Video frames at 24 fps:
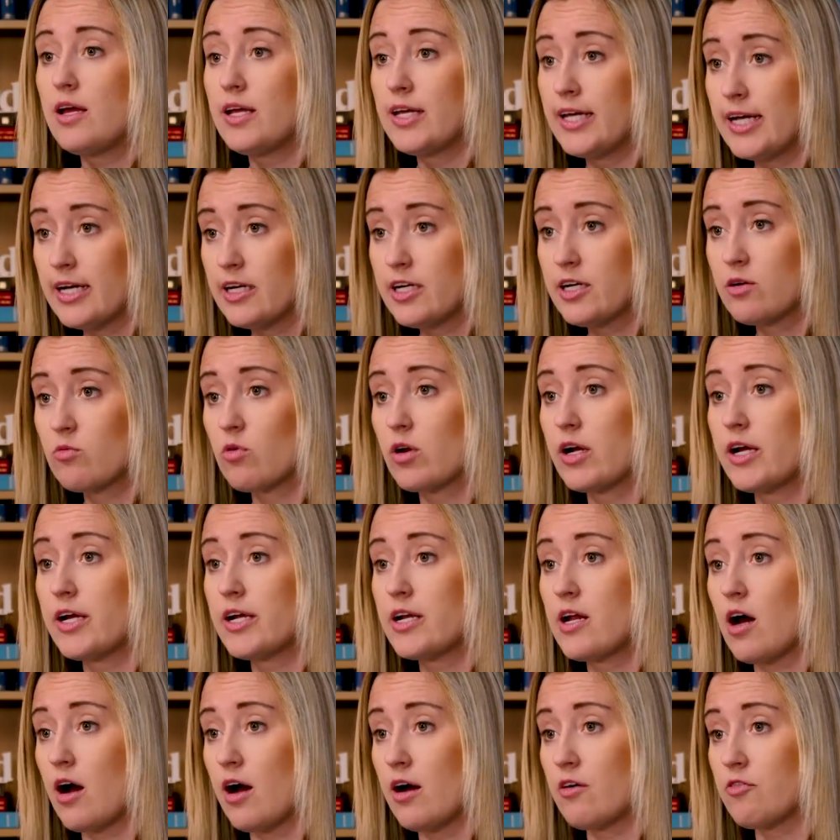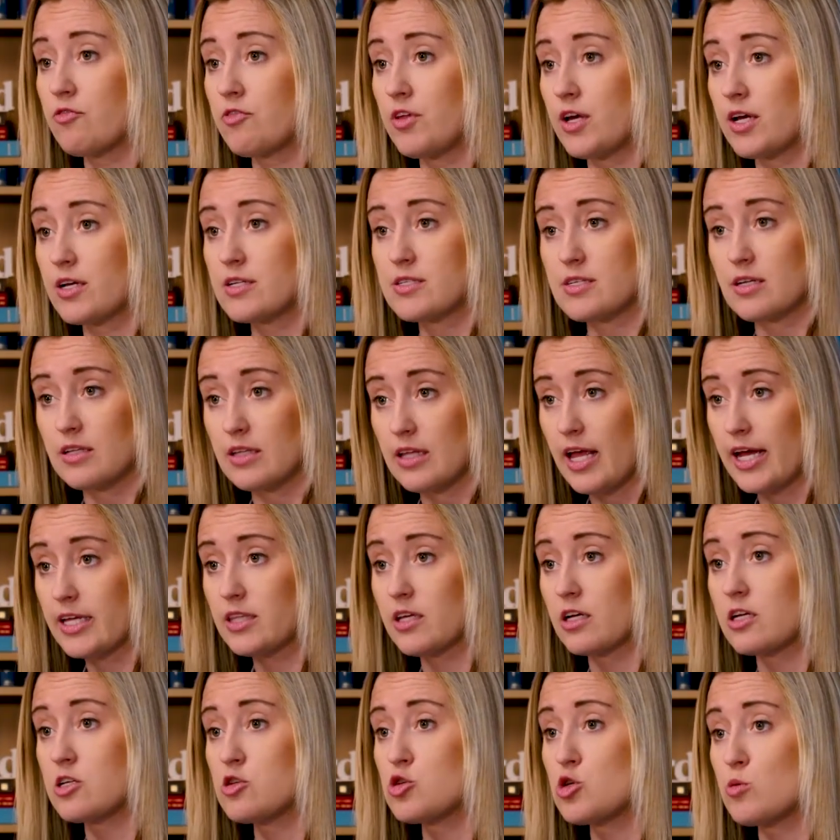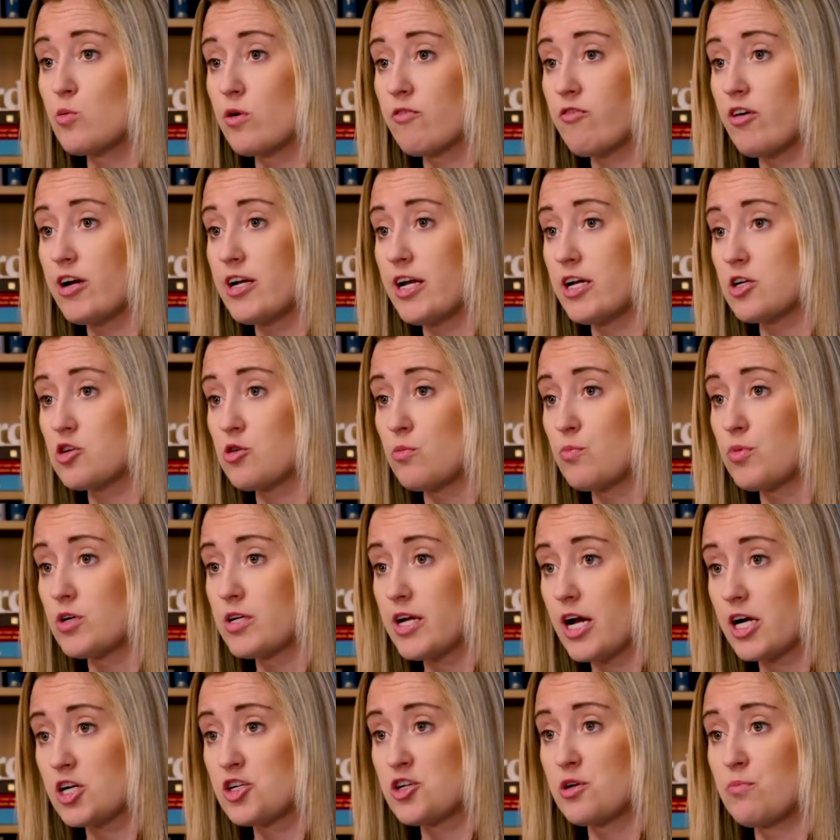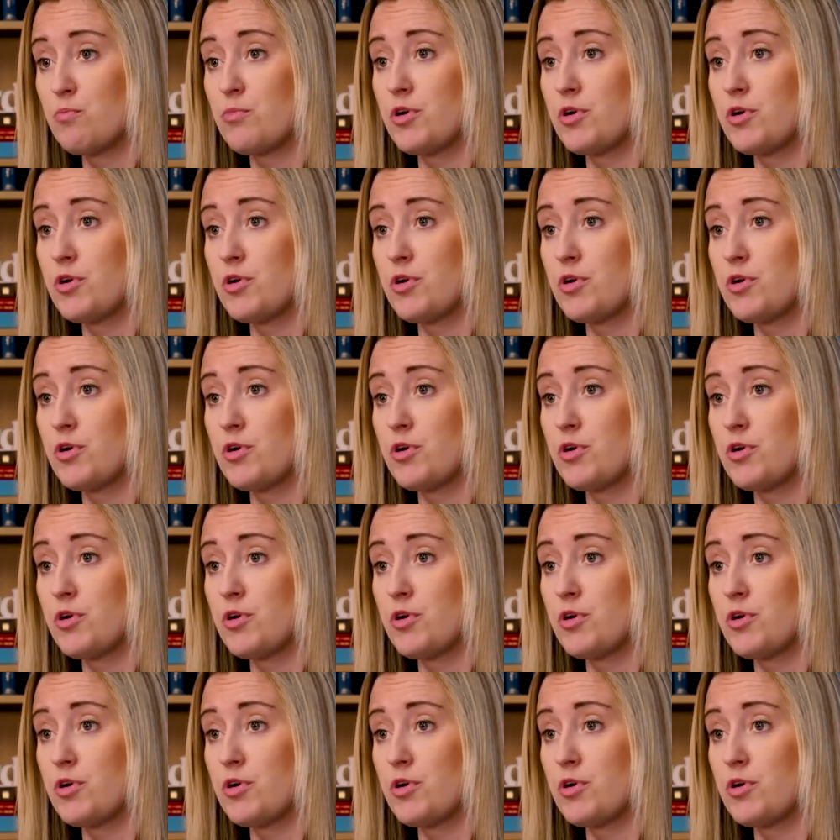getting rid of things like the Consumer Financial Protection